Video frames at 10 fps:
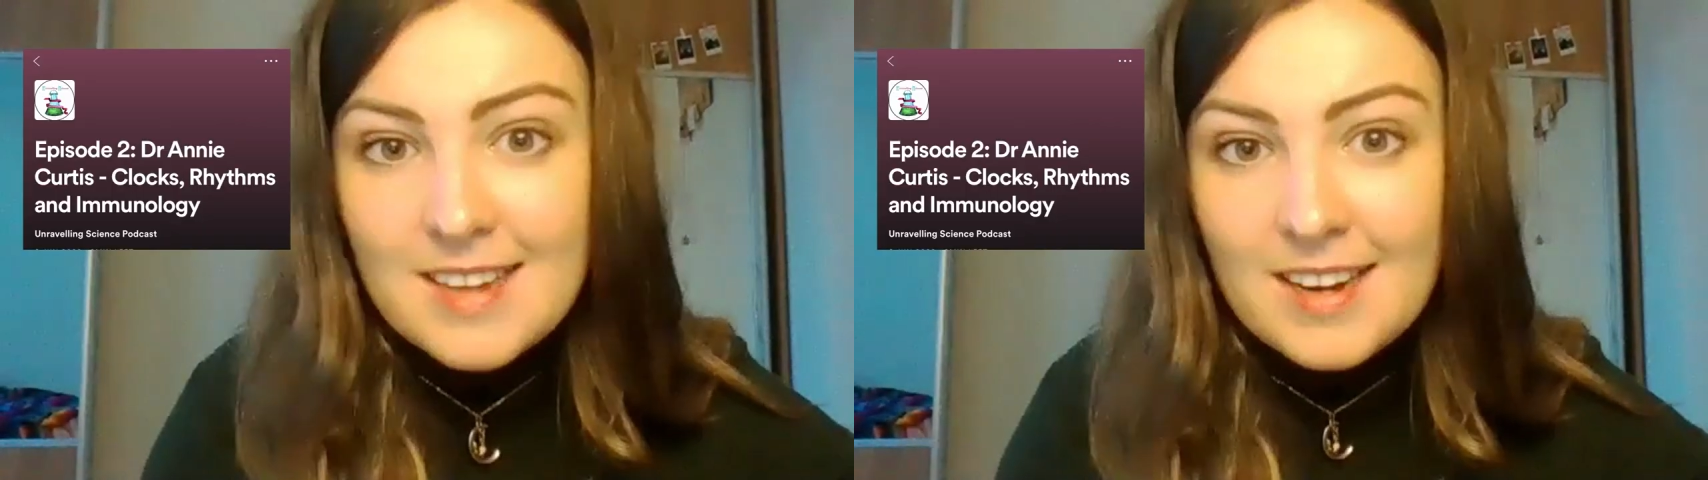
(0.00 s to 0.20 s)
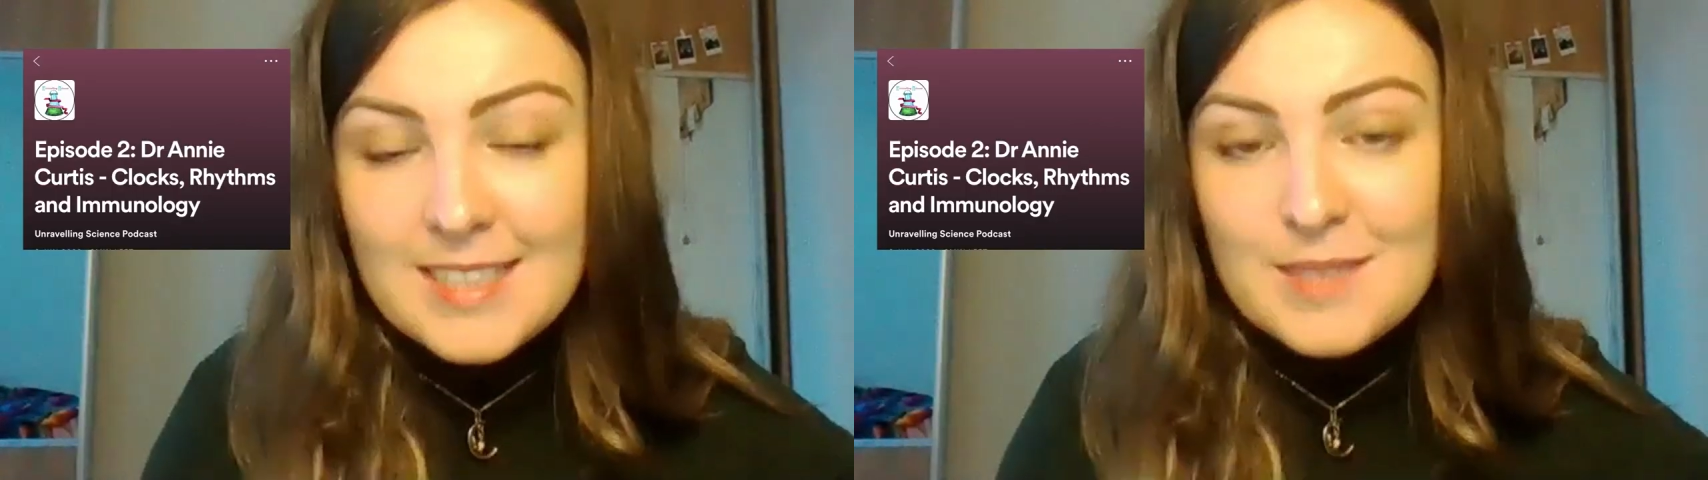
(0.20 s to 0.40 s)

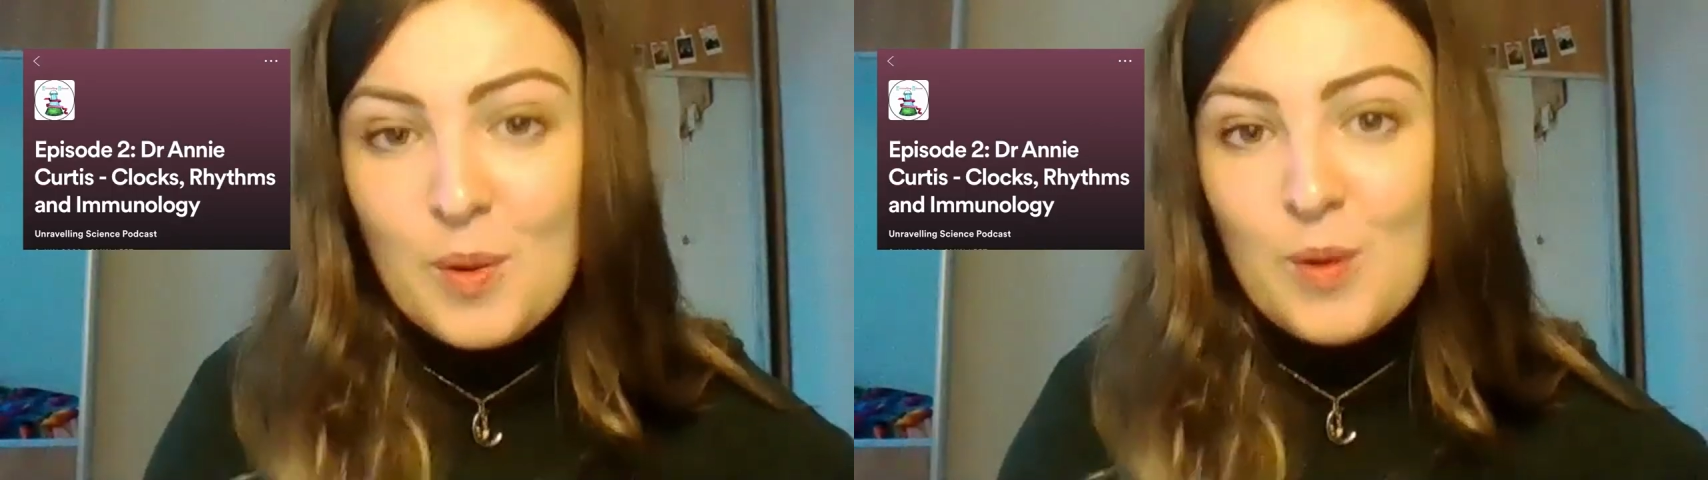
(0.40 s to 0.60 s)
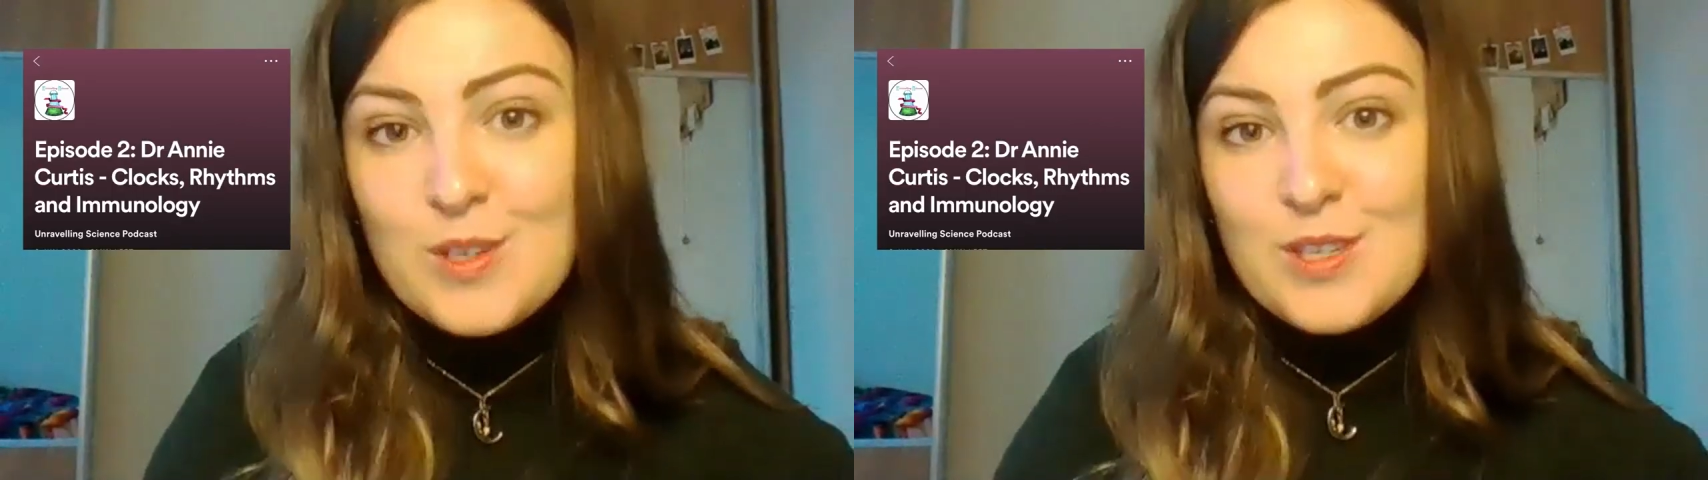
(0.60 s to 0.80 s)
I
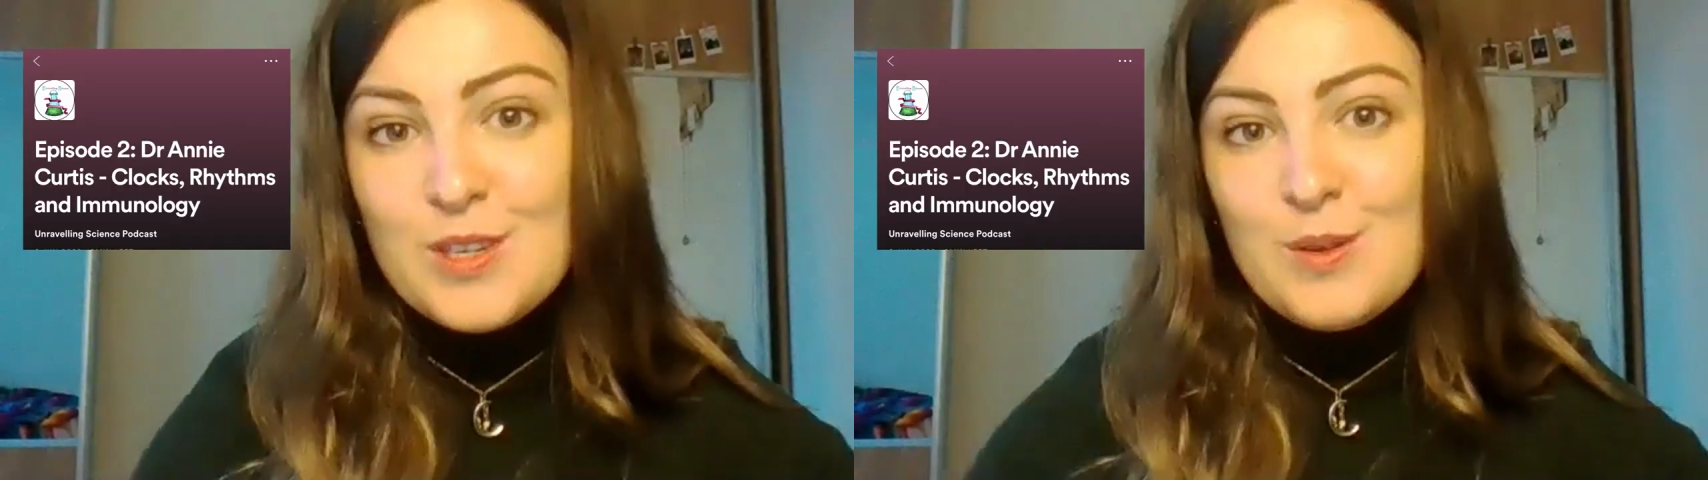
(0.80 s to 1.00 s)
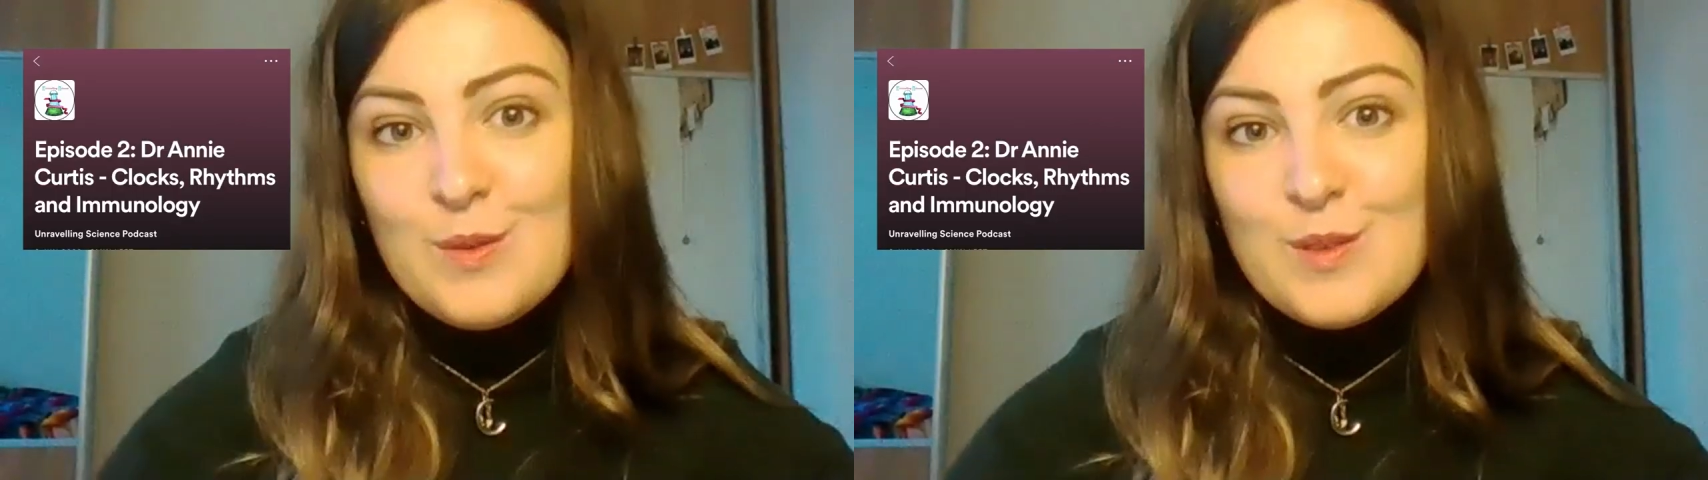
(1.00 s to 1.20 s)
spoke
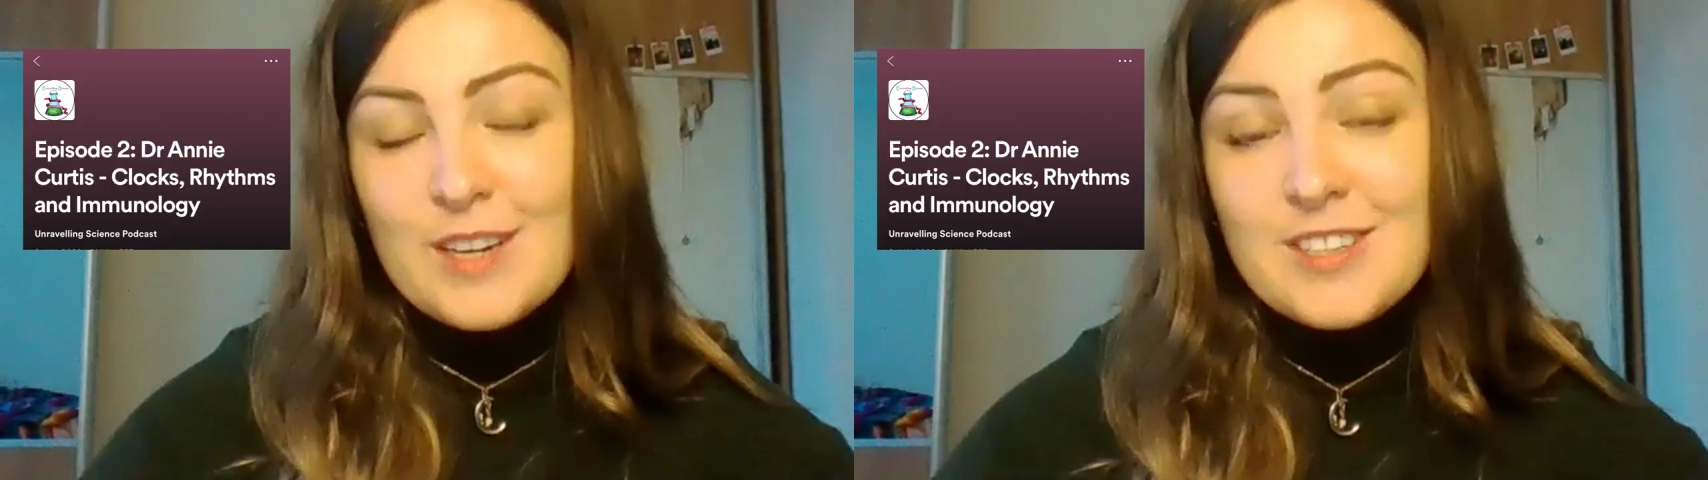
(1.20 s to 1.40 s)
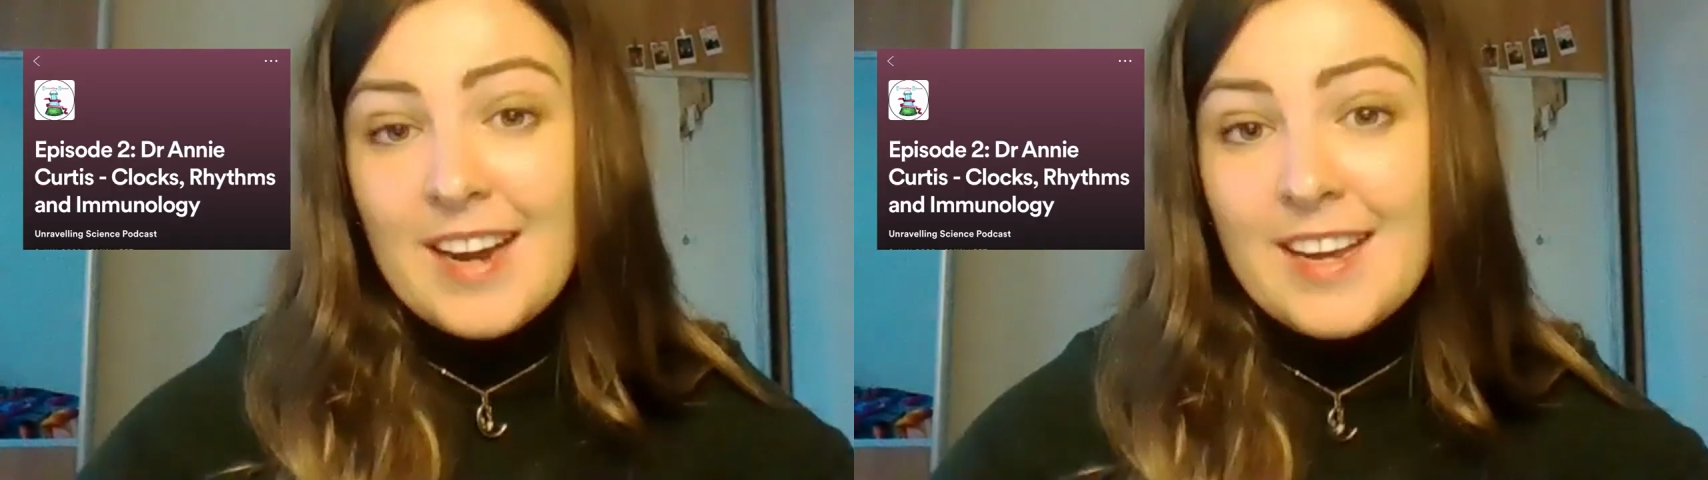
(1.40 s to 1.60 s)
to Dr.